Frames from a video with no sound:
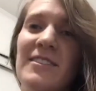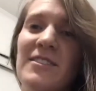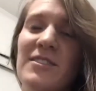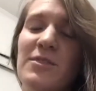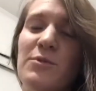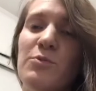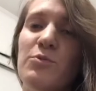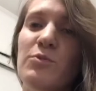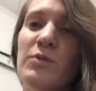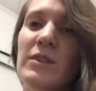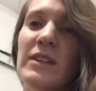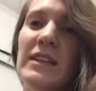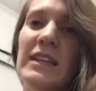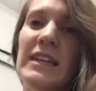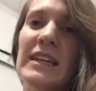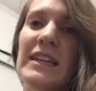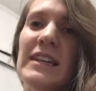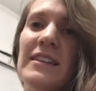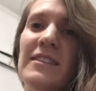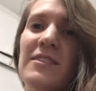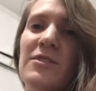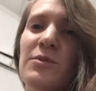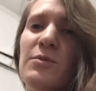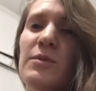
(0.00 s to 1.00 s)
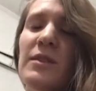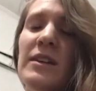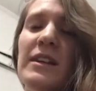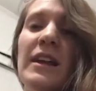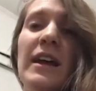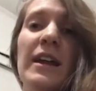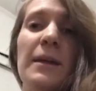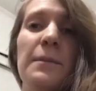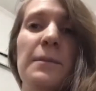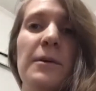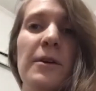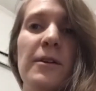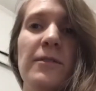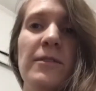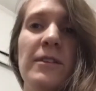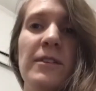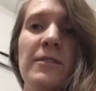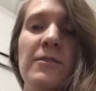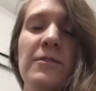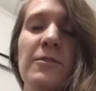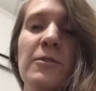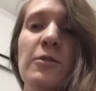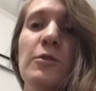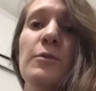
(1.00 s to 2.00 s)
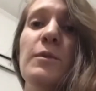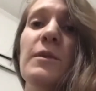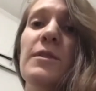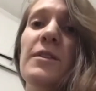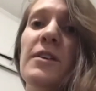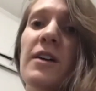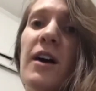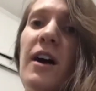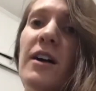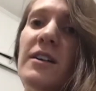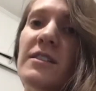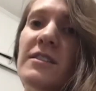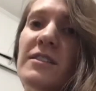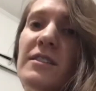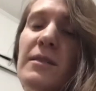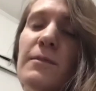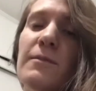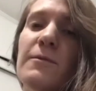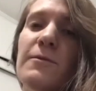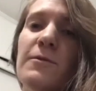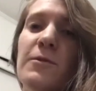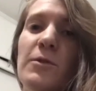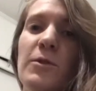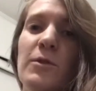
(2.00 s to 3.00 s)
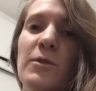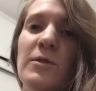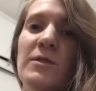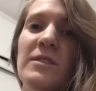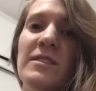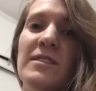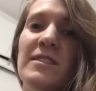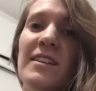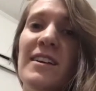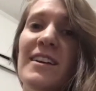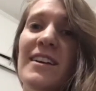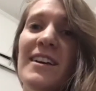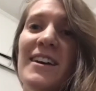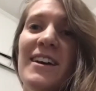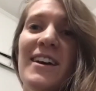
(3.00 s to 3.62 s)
there's really there's really not a perfect food, but there are some foods